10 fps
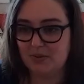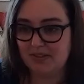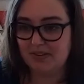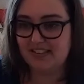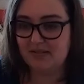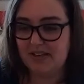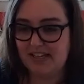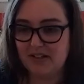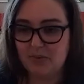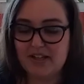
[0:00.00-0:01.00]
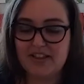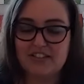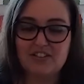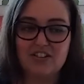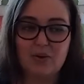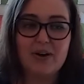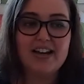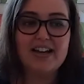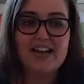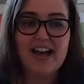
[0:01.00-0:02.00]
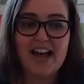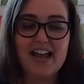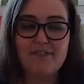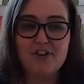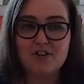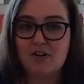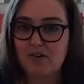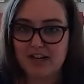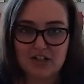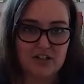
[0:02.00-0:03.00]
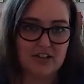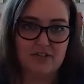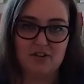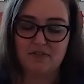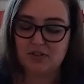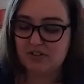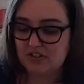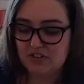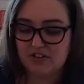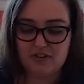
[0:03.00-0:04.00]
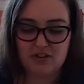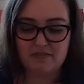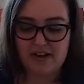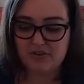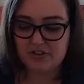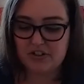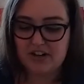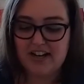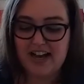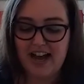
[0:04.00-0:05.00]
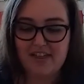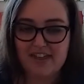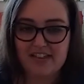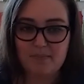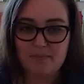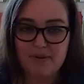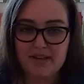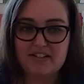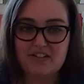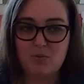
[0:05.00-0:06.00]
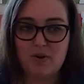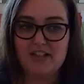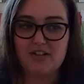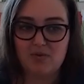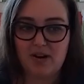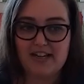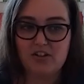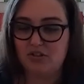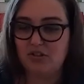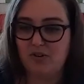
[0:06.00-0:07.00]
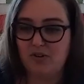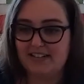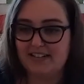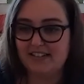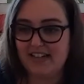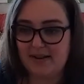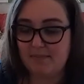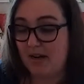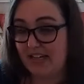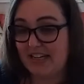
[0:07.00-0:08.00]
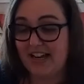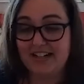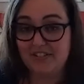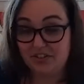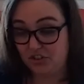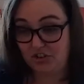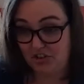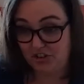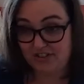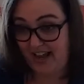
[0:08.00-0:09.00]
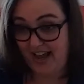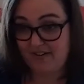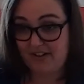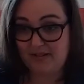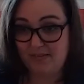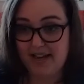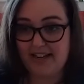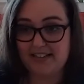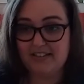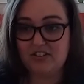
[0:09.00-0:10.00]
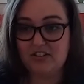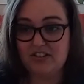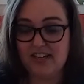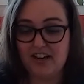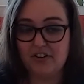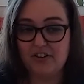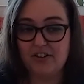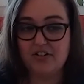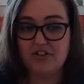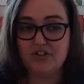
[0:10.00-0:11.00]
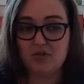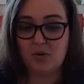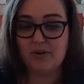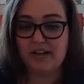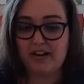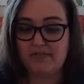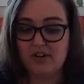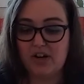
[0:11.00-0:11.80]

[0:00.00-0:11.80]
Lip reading: place to begin with. And so if you're a writer, if you're a fundraiser, if you're a founder, I think the biggest way to write good grants, to get money, and to just have an impact is to tell the story of